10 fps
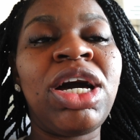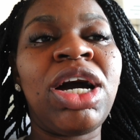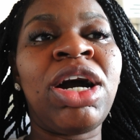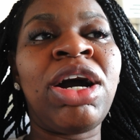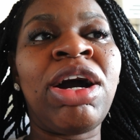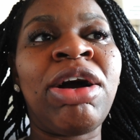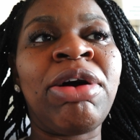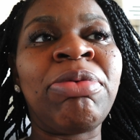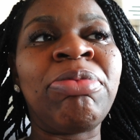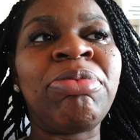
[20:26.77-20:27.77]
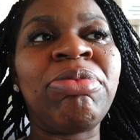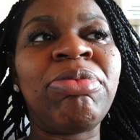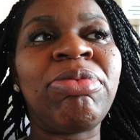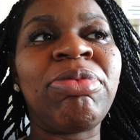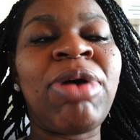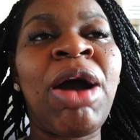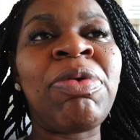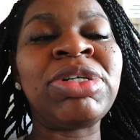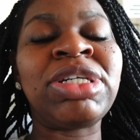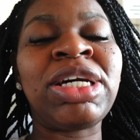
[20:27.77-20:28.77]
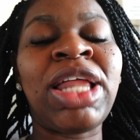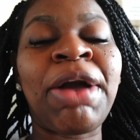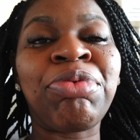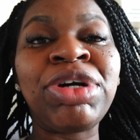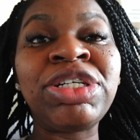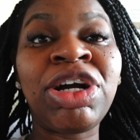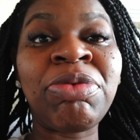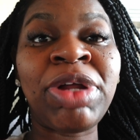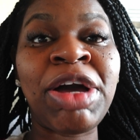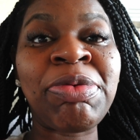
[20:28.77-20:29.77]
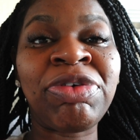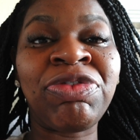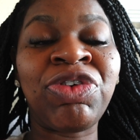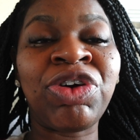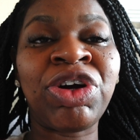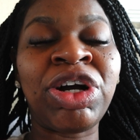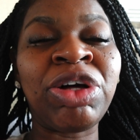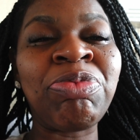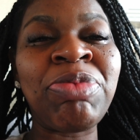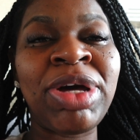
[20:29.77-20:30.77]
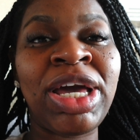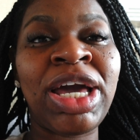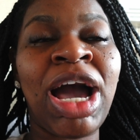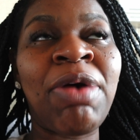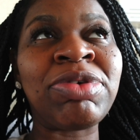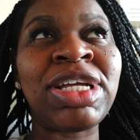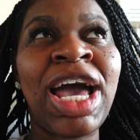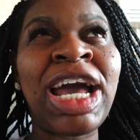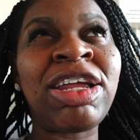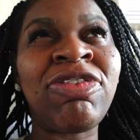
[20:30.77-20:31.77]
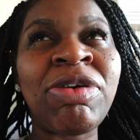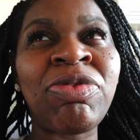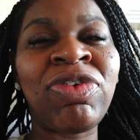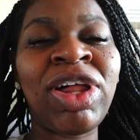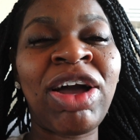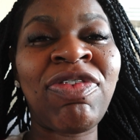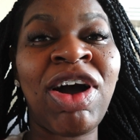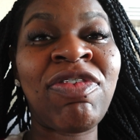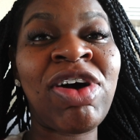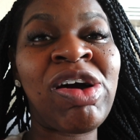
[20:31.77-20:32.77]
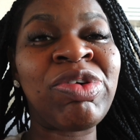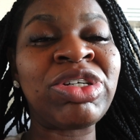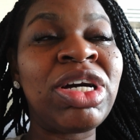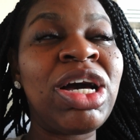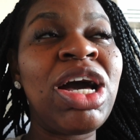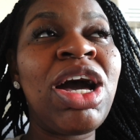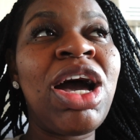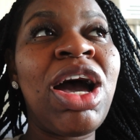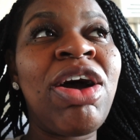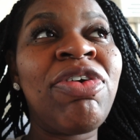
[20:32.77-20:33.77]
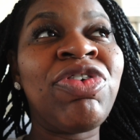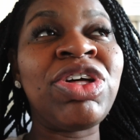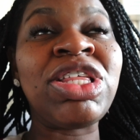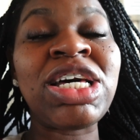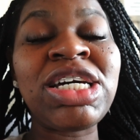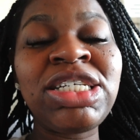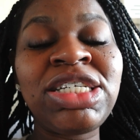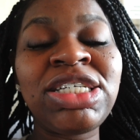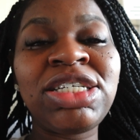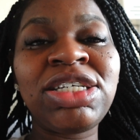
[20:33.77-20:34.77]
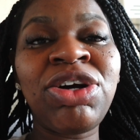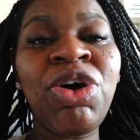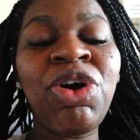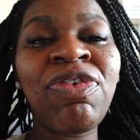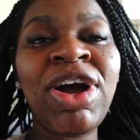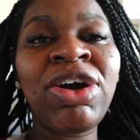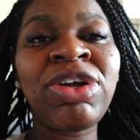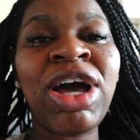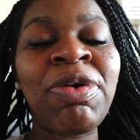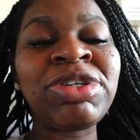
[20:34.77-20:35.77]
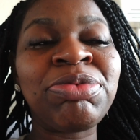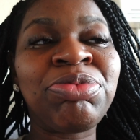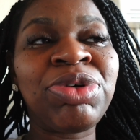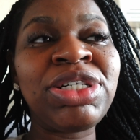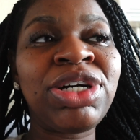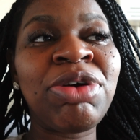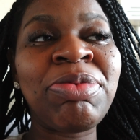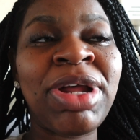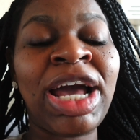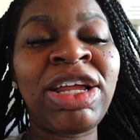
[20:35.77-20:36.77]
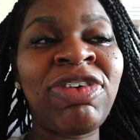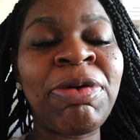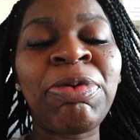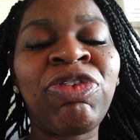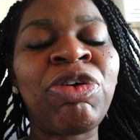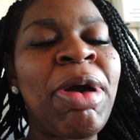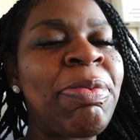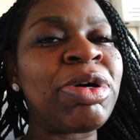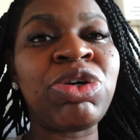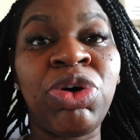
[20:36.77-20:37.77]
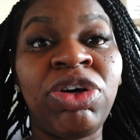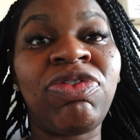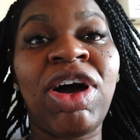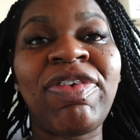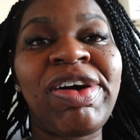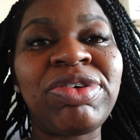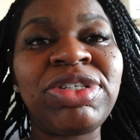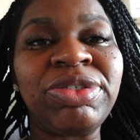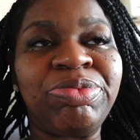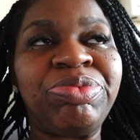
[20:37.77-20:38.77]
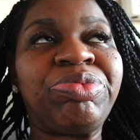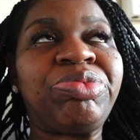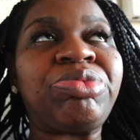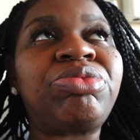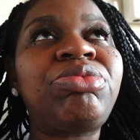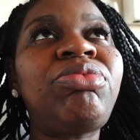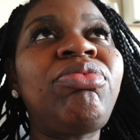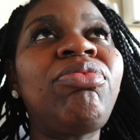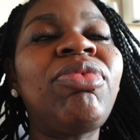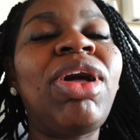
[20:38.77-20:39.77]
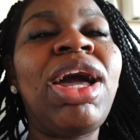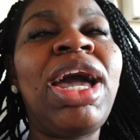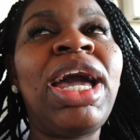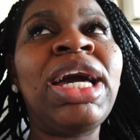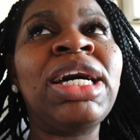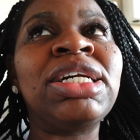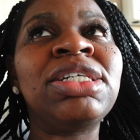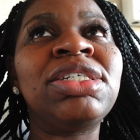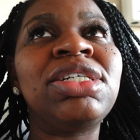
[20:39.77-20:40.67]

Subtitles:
um, I was in like preterm labor for a minute. I was in active labor for like 5 hours. For this go around, I was in preterm and active labor for maybe a total of 5 hours. And